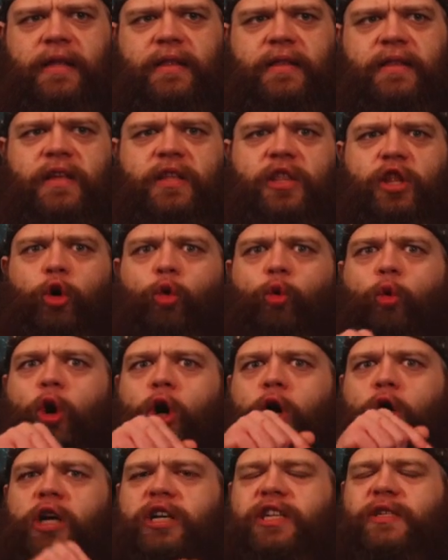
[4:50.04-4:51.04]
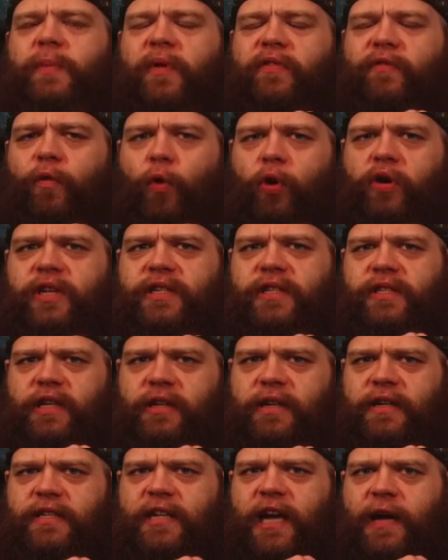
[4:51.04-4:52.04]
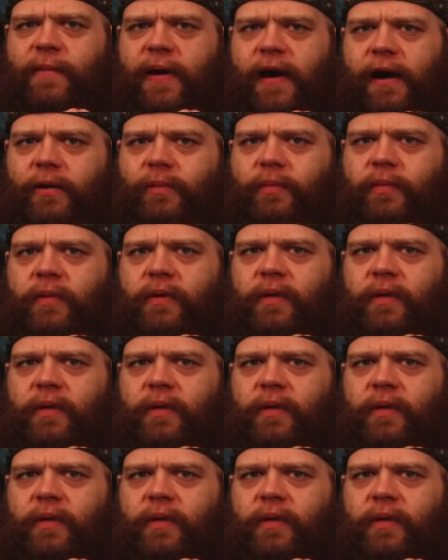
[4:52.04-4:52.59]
than there was before the series came out.